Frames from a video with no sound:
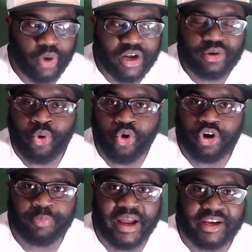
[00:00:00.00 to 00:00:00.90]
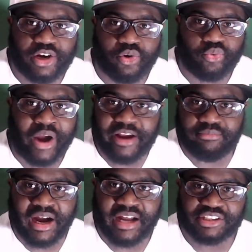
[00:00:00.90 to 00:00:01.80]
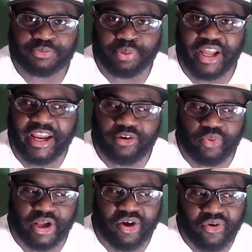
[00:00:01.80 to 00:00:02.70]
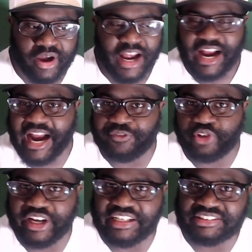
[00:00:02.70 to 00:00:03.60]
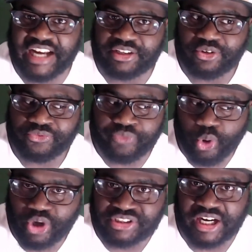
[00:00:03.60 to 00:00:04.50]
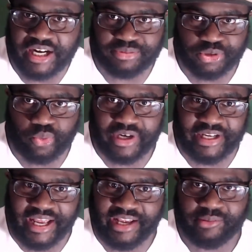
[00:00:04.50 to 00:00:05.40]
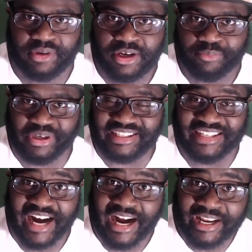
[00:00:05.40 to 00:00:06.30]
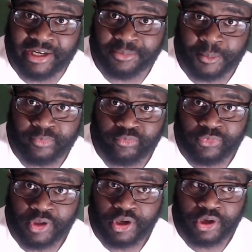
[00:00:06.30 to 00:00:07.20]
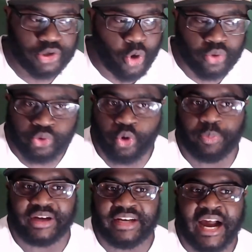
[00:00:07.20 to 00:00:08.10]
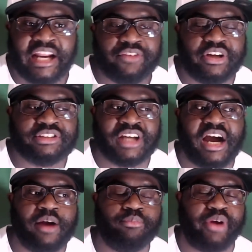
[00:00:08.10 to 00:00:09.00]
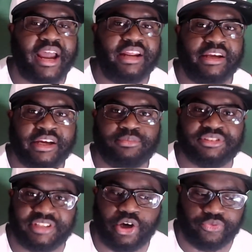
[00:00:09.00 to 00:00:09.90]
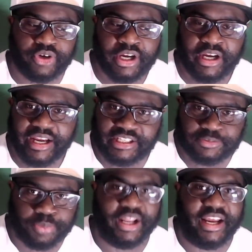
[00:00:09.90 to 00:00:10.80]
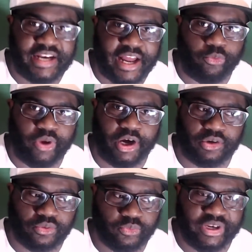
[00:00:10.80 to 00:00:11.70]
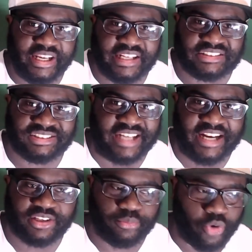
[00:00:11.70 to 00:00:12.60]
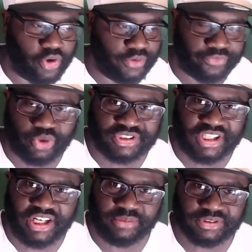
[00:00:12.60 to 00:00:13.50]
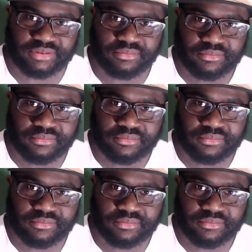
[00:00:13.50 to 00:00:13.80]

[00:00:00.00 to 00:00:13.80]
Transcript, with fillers: What quarterback in their right mind is playing well after getting sacked four times in one game? But nine? No quarterback, not even Tom Brady himself is playing that well when he gets sacked more than four times.